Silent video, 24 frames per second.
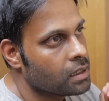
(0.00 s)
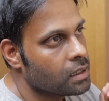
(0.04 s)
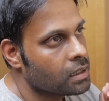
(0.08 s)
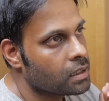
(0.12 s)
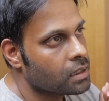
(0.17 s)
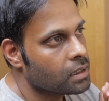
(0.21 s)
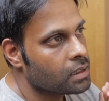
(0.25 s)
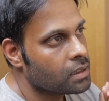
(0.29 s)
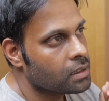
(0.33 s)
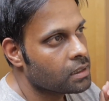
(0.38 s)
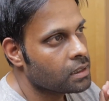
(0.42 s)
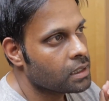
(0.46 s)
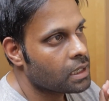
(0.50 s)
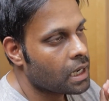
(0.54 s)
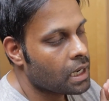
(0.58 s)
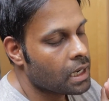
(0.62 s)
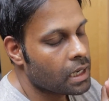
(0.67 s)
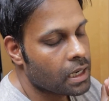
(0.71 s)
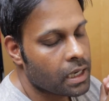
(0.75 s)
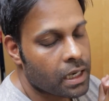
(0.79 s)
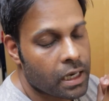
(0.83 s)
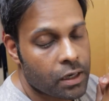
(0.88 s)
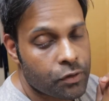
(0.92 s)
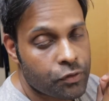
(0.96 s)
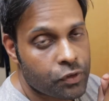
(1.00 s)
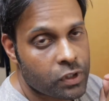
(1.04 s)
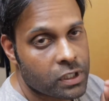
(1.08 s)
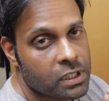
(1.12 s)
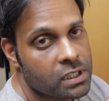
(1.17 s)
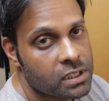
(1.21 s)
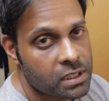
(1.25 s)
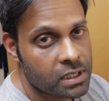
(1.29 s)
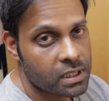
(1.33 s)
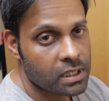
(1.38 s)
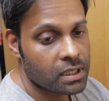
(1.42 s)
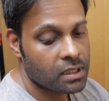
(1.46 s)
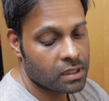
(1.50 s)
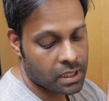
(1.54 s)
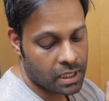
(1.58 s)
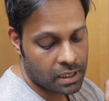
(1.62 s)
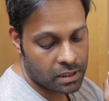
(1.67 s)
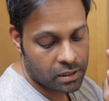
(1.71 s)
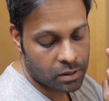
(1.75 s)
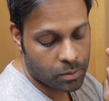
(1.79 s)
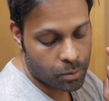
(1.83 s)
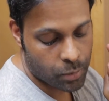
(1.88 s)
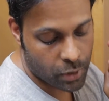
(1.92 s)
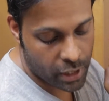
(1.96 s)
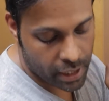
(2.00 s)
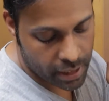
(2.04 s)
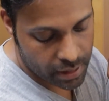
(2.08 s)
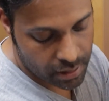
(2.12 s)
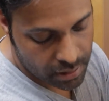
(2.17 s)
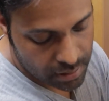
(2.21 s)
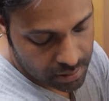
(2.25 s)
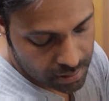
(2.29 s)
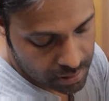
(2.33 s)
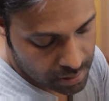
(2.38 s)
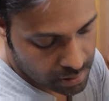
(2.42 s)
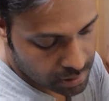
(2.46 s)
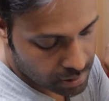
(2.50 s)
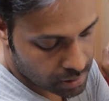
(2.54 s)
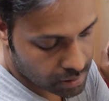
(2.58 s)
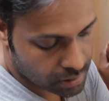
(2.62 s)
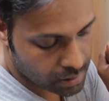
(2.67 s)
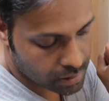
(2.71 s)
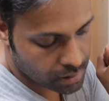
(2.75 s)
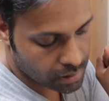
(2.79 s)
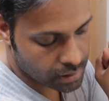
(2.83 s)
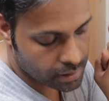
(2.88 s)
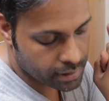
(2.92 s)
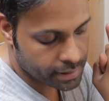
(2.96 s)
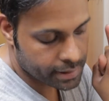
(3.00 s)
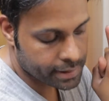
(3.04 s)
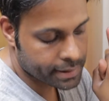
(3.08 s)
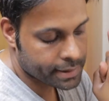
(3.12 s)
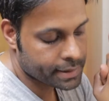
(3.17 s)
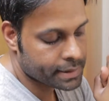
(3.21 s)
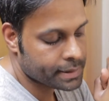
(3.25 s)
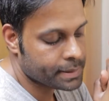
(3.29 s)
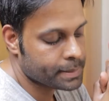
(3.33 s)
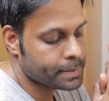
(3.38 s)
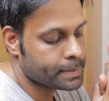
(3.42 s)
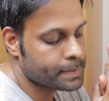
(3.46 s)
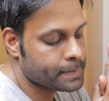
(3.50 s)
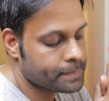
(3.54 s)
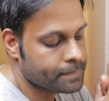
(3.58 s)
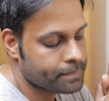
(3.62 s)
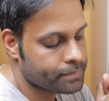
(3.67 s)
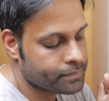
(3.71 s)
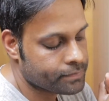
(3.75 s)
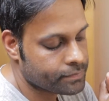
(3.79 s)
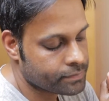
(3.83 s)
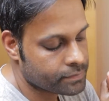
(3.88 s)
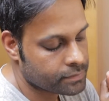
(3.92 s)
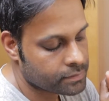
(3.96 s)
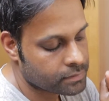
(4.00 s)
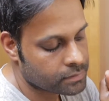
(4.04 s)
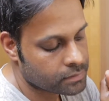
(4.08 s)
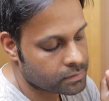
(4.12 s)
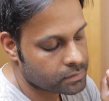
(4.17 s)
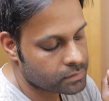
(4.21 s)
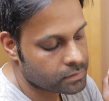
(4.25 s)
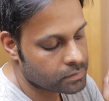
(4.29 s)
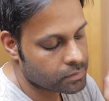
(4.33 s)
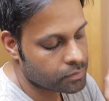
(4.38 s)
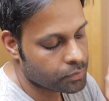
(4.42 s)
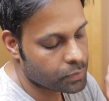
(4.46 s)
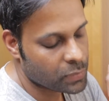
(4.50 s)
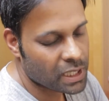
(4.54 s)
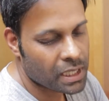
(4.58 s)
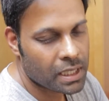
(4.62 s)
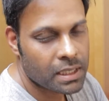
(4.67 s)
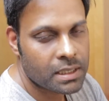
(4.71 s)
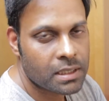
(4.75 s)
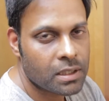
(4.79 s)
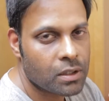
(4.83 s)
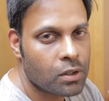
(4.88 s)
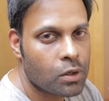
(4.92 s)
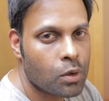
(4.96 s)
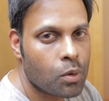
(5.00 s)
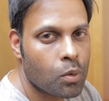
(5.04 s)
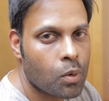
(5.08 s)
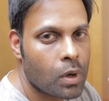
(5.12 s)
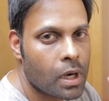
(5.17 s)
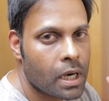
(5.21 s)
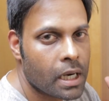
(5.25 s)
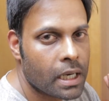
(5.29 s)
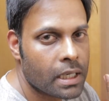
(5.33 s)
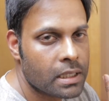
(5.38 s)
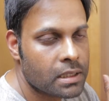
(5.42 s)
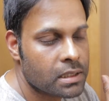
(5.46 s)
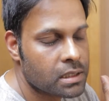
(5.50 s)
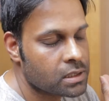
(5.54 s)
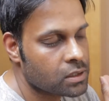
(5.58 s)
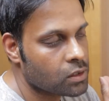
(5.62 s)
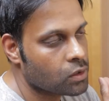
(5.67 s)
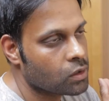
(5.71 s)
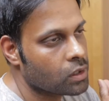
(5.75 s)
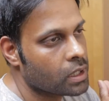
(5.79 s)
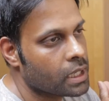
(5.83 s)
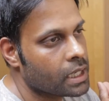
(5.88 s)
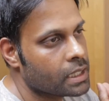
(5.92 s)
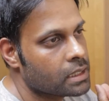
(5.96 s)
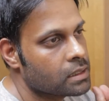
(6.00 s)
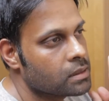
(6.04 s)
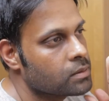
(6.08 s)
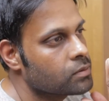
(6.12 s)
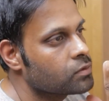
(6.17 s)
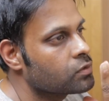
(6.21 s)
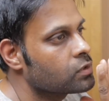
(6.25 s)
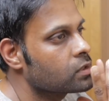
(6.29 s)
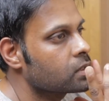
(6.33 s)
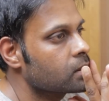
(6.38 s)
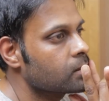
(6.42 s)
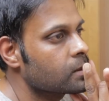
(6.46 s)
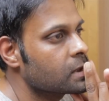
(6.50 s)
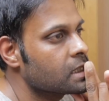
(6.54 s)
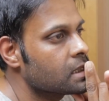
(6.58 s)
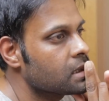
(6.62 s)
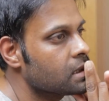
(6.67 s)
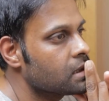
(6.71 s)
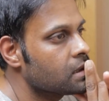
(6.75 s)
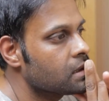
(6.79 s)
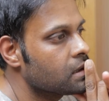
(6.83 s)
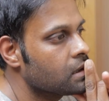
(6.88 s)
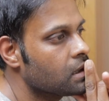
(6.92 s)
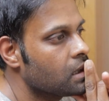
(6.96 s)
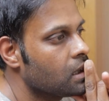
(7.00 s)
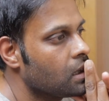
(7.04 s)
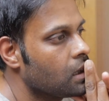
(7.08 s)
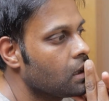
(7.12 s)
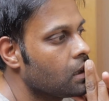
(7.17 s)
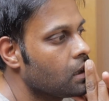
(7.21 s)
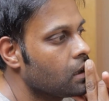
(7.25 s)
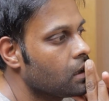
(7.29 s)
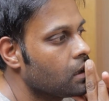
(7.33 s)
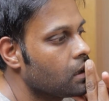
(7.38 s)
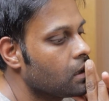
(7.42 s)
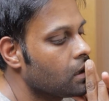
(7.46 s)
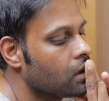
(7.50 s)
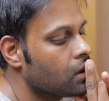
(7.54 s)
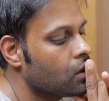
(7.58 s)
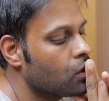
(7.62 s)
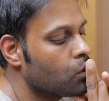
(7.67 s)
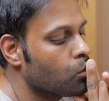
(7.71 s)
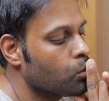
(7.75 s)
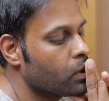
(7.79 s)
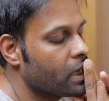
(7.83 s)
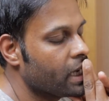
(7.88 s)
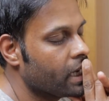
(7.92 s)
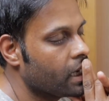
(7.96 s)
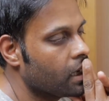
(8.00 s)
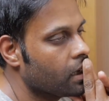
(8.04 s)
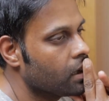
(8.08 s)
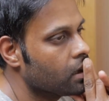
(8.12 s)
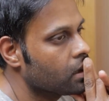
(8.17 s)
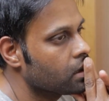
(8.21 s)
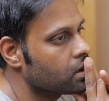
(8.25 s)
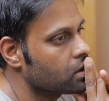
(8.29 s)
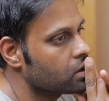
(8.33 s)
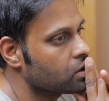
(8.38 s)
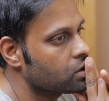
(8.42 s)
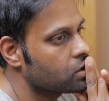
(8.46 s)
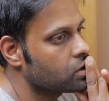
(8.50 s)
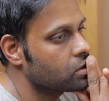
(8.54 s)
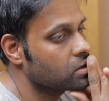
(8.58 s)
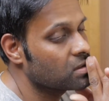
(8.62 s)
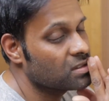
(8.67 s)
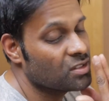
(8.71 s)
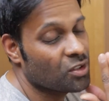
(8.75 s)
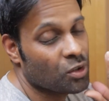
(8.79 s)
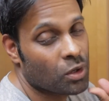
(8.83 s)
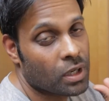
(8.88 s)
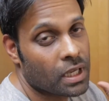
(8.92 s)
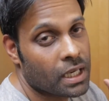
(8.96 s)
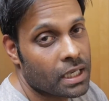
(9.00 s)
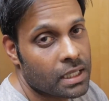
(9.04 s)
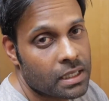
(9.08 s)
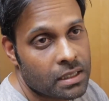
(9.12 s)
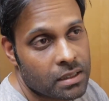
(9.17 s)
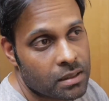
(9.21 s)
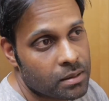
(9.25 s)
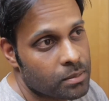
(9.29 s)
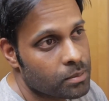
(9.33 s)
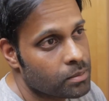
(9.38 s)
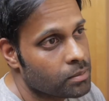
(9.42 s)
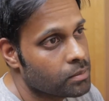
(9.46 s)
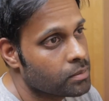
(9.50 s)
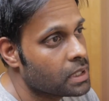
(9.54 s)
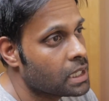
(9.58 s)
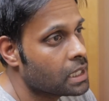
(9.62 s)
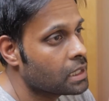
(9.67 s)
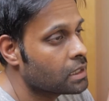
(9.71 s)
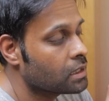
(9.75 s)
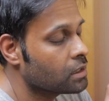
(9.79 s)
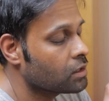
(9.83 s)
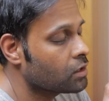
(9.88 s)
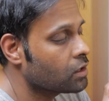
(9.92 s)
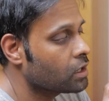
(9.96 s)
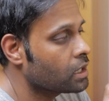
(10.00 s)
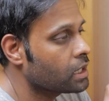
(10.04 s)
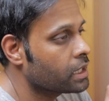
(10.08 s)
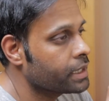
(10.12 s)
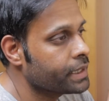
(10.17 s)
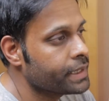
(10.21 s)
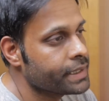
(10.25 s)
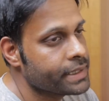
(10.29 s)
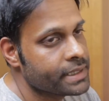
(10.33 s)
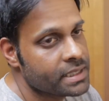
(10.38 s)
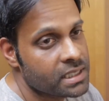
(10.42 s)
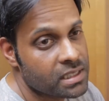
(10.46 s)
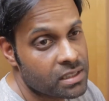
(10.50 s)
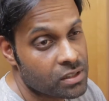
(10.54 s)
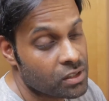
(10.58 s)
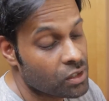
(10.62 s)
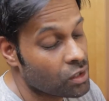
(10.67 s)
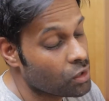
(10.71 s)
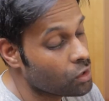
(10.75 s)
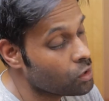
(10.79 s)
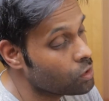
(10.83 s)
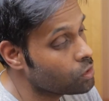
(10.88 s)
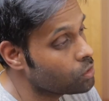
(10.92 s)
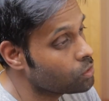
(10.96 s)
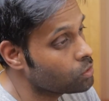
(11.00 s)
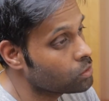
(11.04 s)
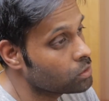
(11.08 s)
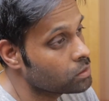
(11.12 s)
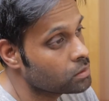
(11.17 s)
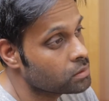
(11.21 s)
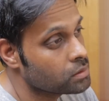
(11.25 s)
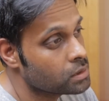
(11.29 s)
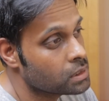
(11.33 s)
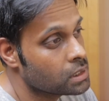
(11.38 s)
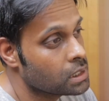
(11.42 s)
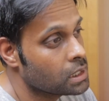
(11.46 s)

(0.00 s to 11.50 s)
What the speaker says: I have considered other brands, but I don't know why, I just don't like them for some reason. Omegas, don't like them. Panerais, no.